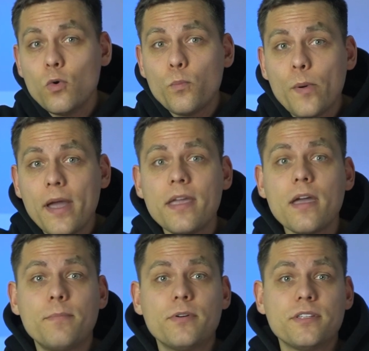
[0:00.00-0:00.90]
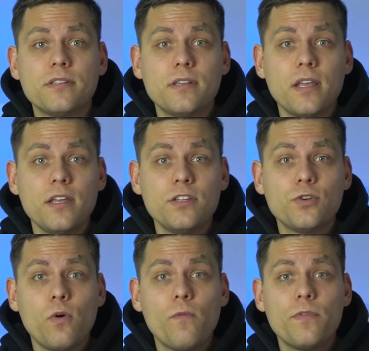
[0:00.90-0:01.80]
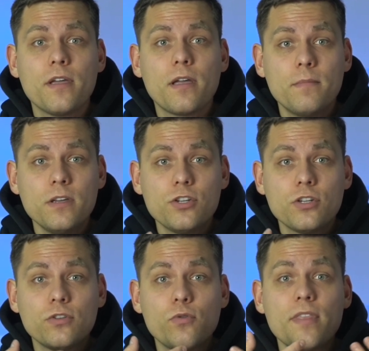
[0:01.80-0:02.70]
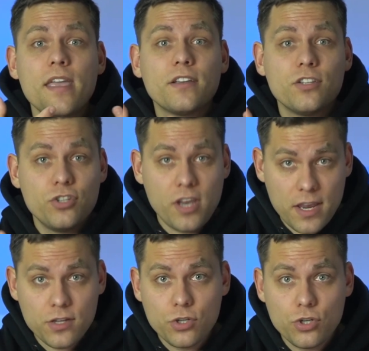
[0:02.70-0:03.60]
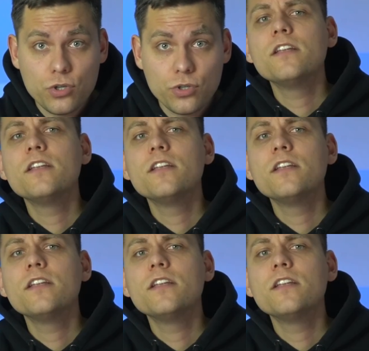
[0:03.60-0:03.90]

you pay a percentage of the commission to the exchange.